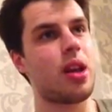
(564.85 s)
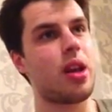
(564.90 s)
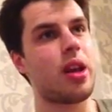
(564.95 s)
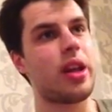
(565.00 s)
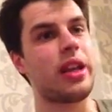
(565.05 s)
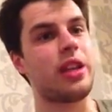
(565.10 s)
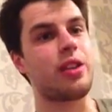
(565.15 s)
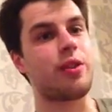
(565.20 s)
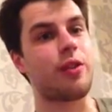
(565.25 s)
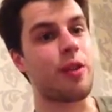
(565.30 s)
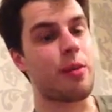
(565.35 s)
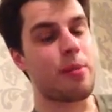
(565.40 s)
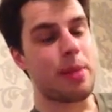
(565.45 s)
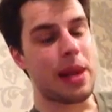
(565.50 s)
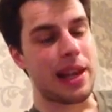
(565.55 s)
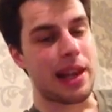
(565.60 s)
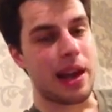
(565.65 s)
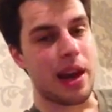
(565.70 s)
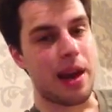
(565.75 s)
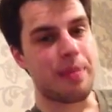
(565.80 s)
He's
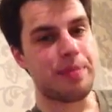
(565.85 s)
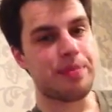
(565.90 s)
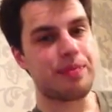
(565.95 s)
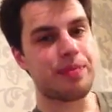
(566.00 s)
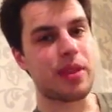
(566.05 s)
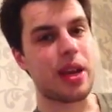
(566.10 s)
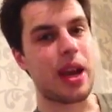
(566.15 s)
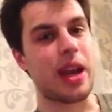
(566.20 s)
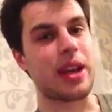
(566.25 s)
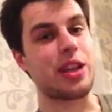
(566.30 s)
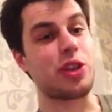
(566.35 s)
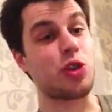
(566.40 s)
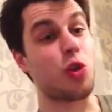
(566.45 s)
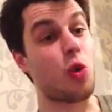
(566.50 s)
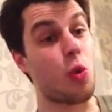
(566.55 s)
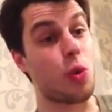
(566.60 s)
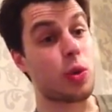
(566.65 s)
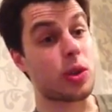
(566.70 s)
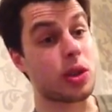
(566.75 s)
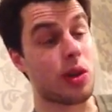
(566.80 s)
familiar, and he's
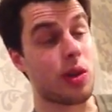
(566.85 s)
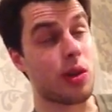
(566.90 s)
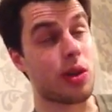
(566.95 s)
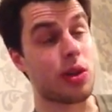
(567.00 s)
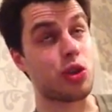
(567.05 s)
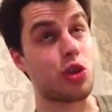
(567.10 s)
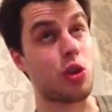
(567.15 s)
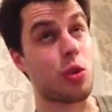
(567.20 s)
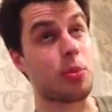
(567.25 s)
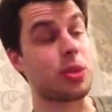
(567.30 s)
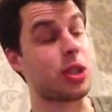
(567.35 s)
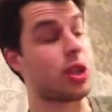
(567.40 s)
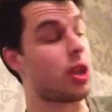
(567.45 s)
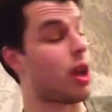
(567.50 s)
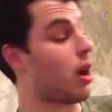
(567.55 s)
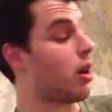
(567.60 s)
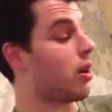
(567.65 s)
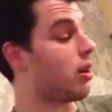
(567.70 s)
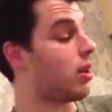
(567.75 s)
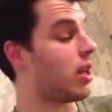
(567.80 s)
always got the jobs
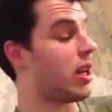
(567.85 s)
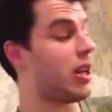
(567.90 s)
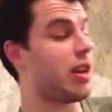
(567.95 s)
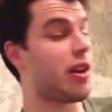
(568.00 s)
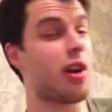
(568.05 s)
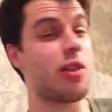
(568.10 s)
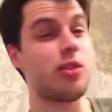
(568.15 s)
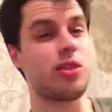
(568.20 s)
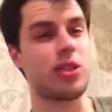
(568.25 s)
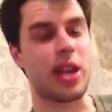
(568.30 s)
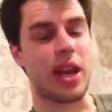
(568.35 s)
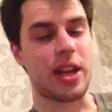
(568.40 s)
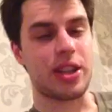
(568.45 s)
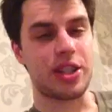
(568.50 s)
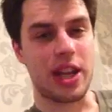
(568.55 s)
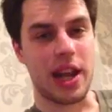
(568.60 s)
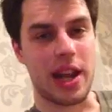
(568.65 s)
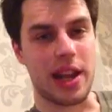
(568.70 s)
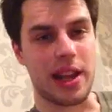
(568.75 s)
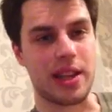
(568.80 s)
done. He knows that
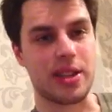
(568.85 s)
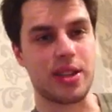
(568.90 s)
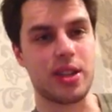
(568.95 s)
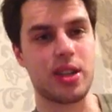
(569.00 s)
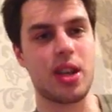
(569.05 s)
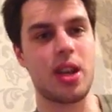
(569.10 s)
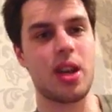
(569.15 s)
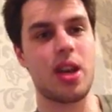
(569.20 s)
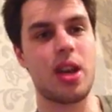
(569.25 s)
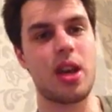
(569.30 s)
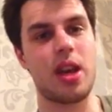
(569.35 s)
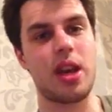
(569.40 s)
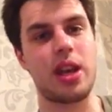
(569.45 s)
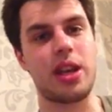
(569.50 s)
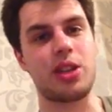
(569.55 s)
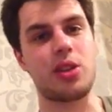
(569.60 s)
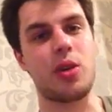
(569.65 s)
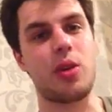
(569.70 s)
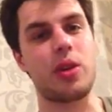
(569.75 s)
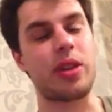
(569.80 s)
challenge.
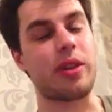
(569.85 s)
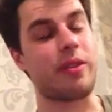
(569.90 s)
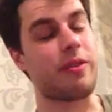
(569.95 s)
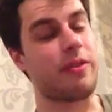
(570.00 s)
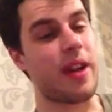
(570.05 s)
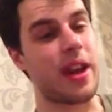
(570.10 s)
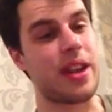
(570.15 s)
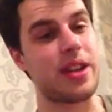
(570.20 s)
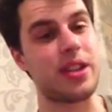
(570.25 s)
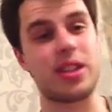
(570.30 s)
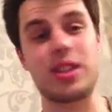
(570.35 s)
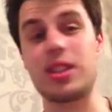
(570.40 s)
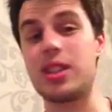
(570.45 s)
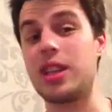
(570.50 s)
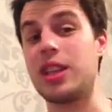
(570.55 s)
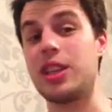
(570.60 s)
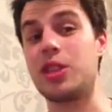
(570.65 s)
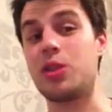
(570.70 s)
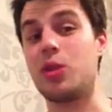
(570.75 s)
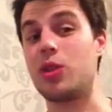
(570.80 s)
He's got defence,
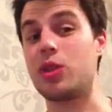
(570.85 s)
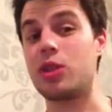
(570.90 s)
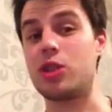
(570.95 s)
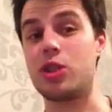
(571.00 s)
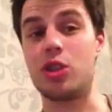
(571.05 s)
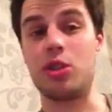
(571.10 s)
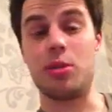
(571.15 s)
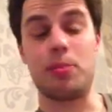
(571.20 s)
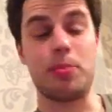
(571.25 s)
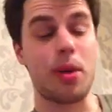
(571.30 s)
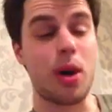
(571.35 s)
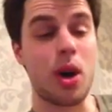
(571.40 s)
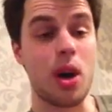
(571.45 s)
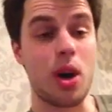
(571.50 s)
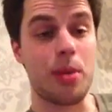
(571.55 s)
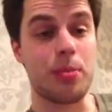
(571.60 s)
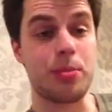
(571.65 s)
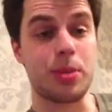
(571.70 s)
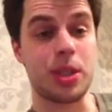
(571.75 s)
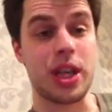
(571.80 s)
he's got a
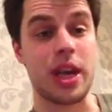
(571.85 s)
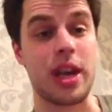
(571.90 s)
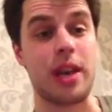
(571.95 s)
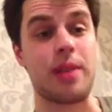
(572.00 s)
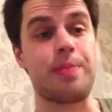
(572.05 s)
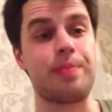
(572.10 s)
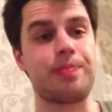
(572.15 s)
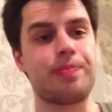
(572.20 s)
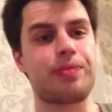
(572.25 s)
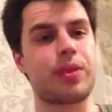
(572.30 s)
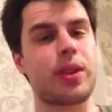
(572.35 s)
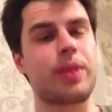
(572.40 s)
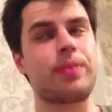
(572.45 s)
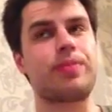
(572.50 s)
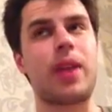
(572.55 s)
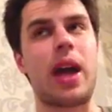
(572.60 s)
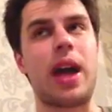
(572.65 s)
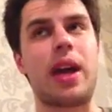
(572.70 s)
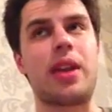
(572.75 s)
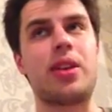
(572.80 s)
superb chin,
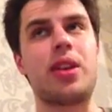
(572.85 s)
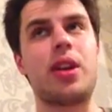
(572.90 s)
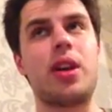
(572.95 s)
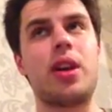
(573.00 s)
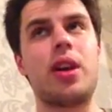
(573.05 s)
and